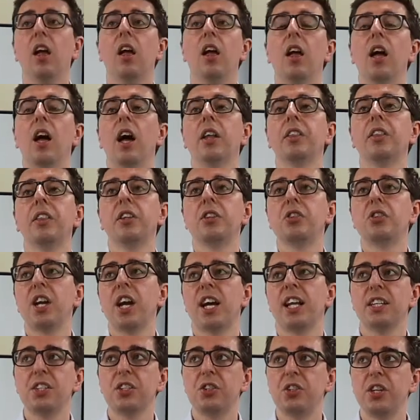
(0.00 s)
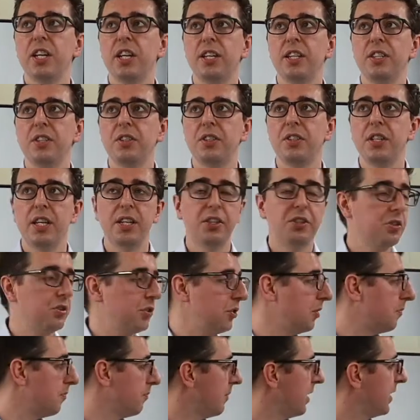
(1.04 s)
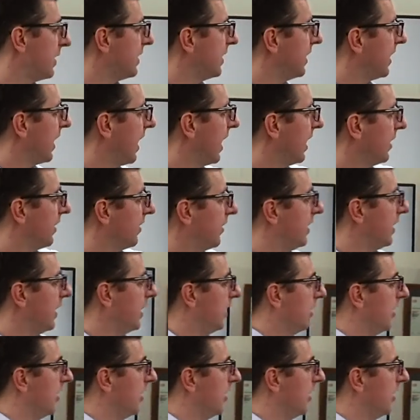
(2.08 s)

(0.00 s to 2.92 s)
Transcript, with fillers: And the challenge is, it's to mitigate the